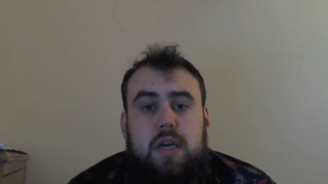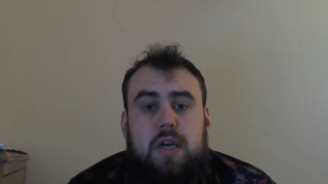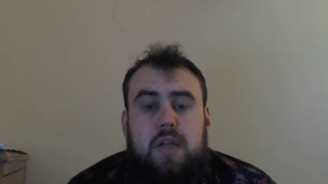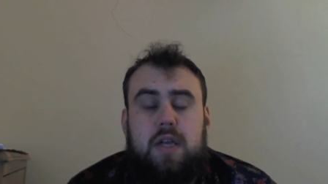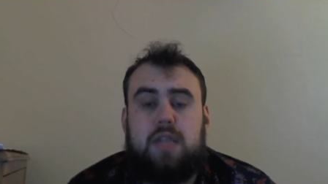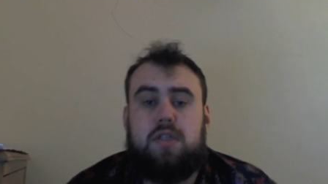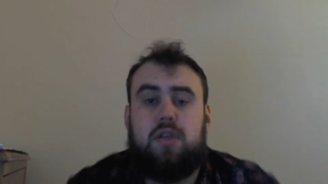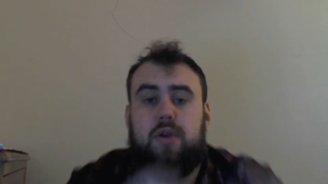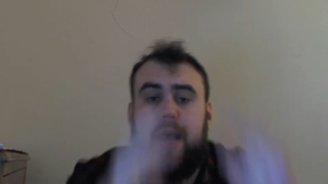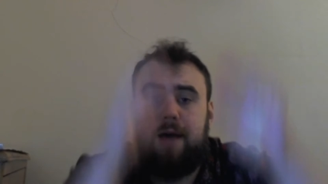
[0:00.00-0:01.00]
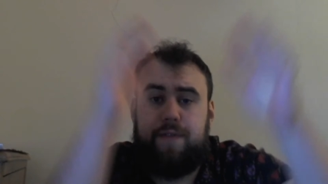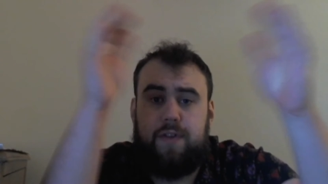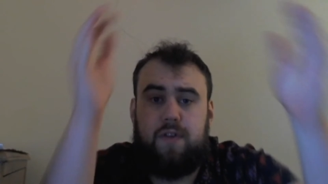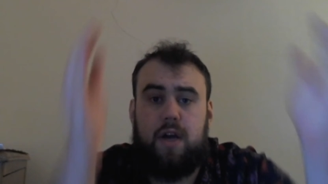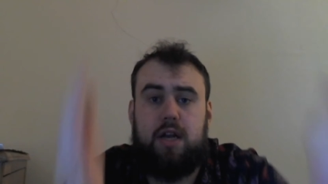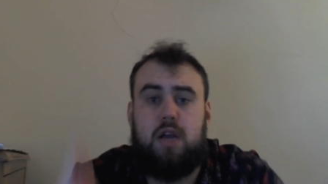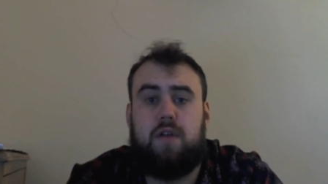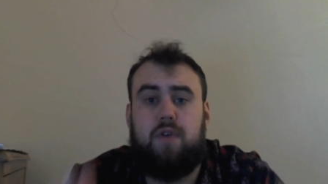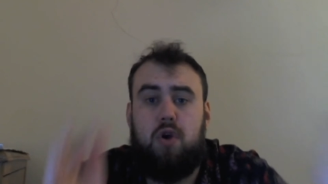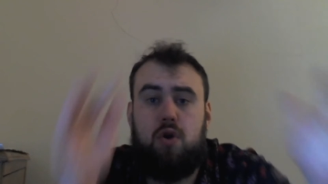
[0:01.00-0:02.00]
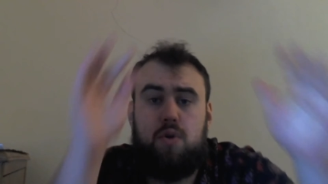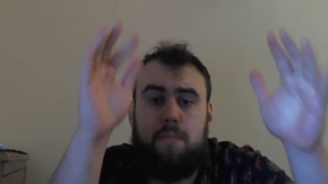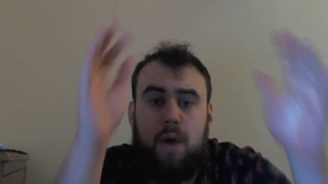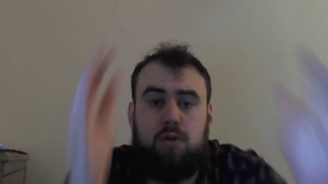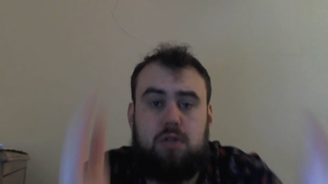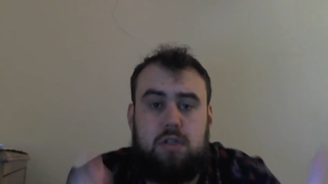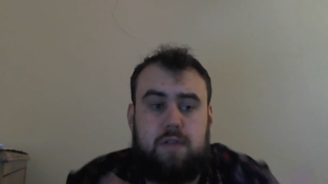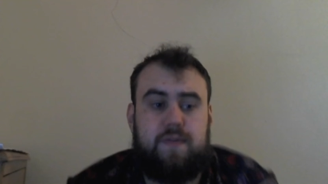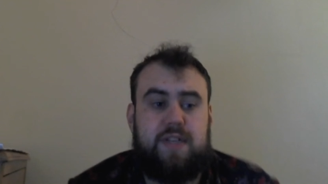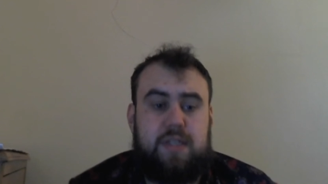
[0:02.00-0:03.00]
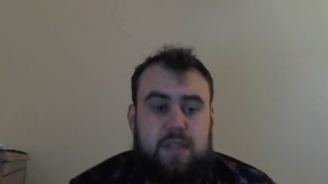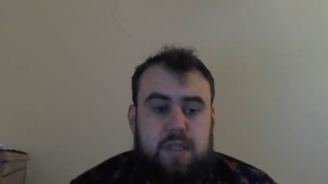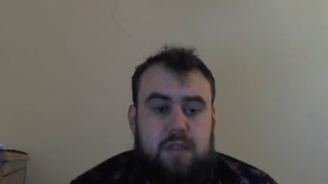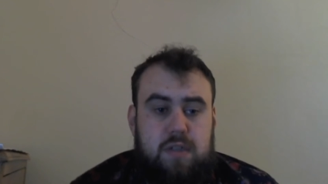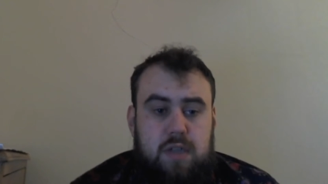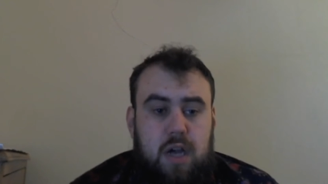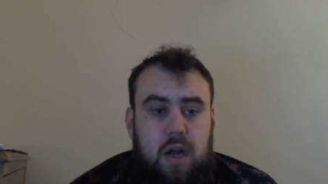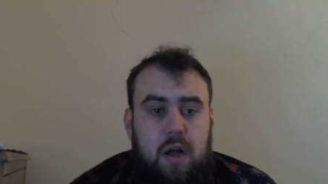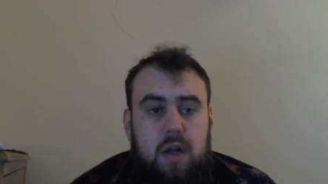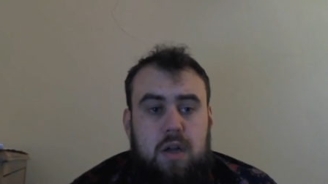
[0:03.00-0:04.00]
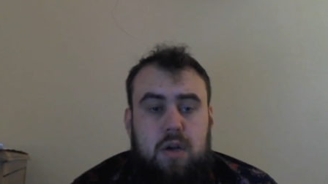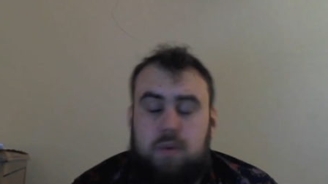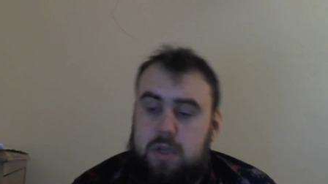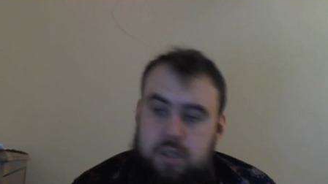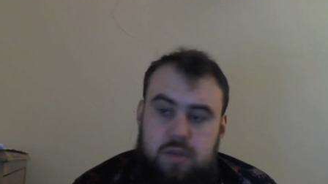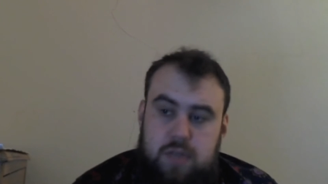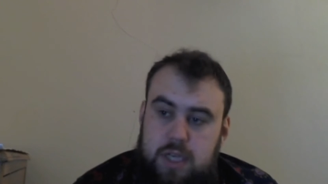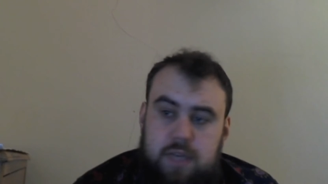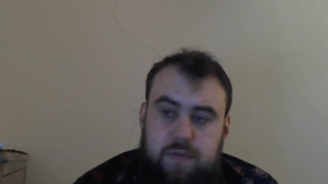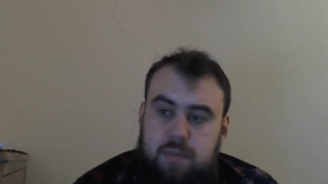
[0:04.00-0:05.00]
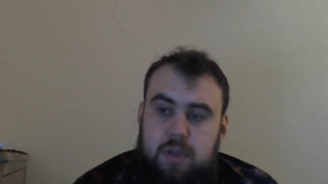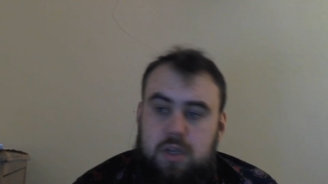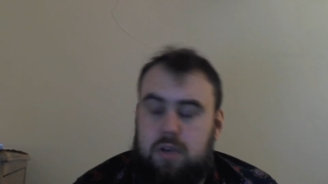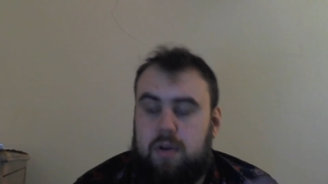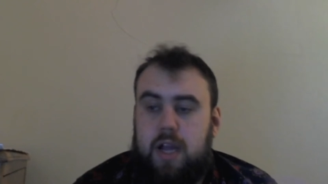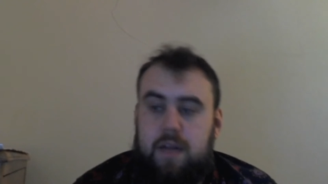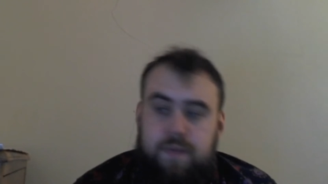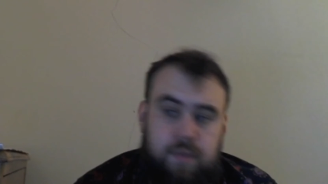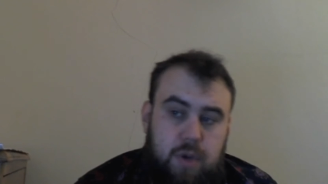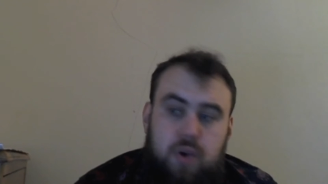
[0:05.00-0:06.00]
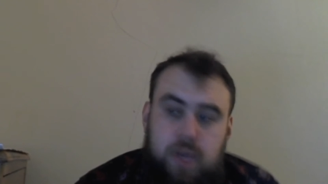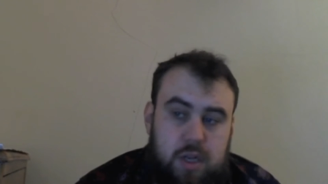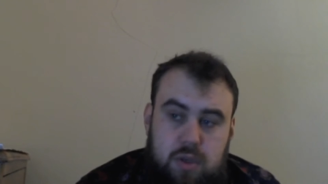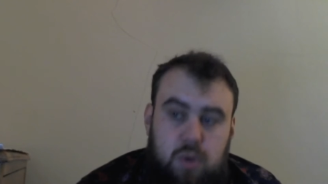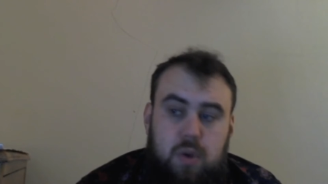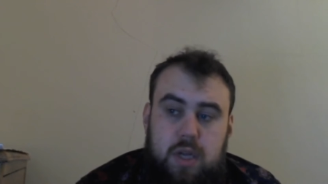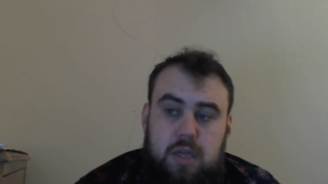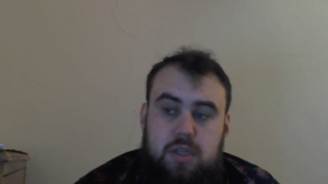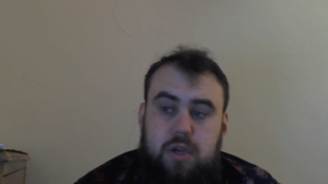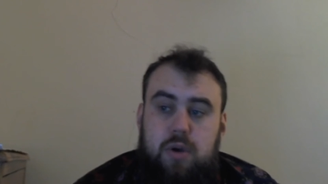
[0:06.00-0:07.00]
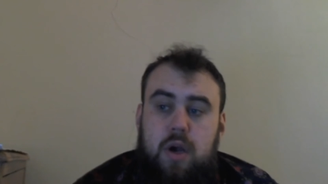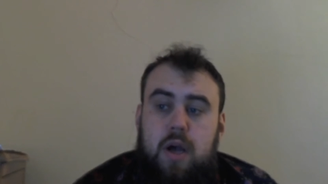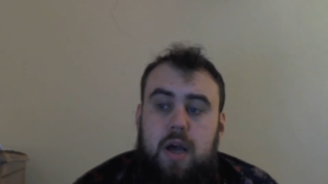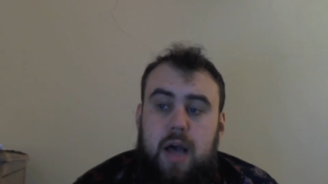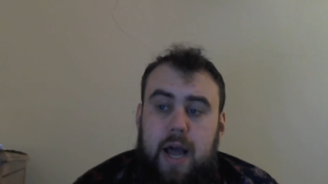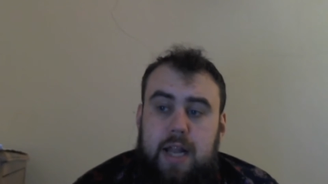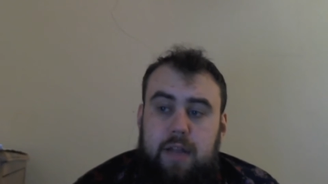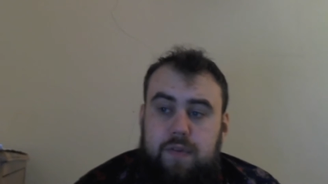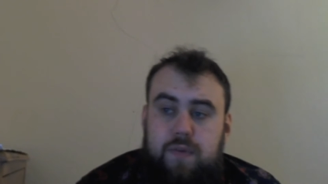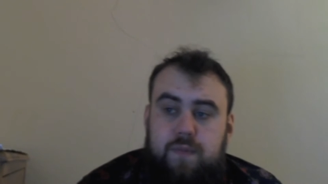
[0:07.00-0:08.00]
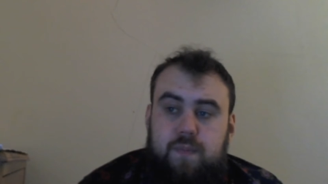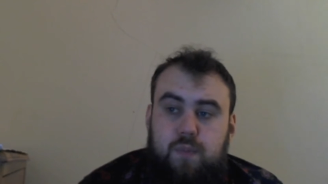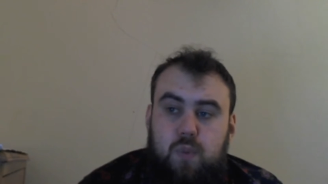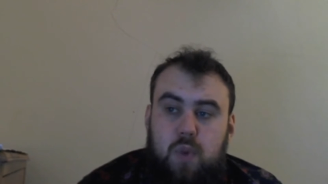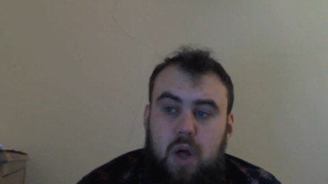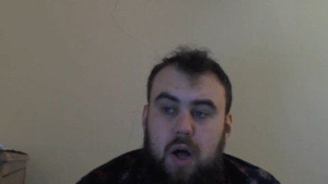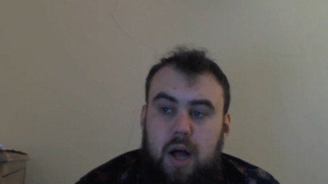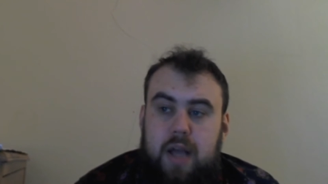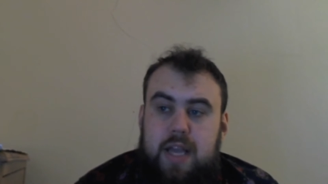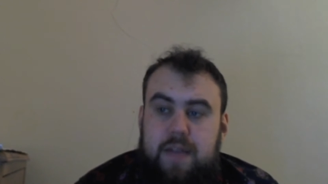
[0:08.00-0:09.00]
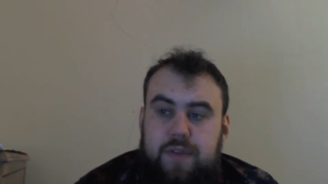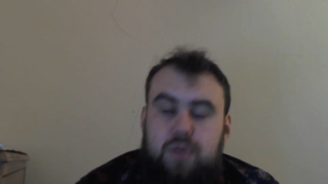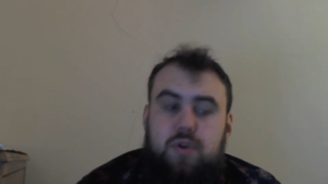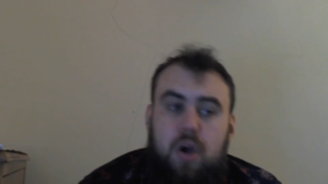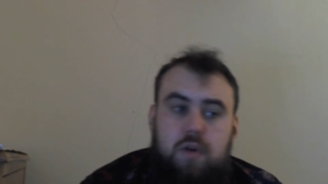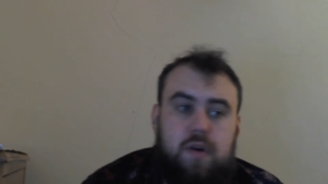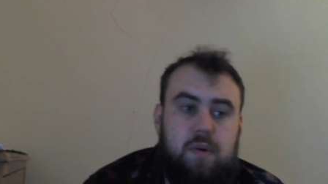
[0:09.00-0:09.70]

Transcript: is that you have this idea of who most physicists are, which you see from your degree and from who you're talking to. And if, if you don't